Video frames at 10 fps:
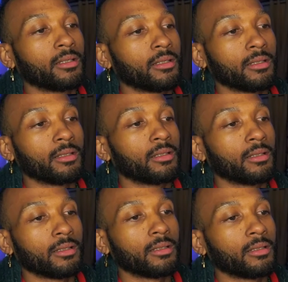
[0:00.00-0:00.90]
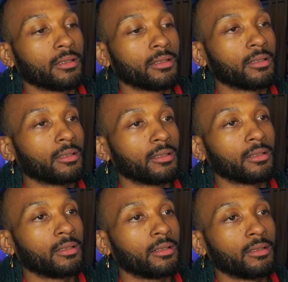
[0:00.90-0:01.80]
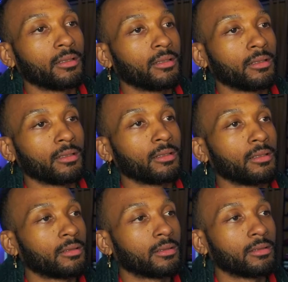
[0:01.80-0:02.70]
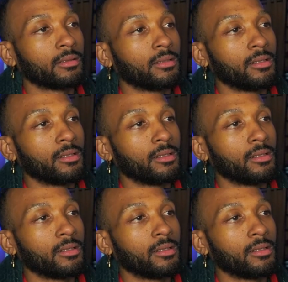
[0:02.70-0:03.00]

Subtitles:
(no one is talking)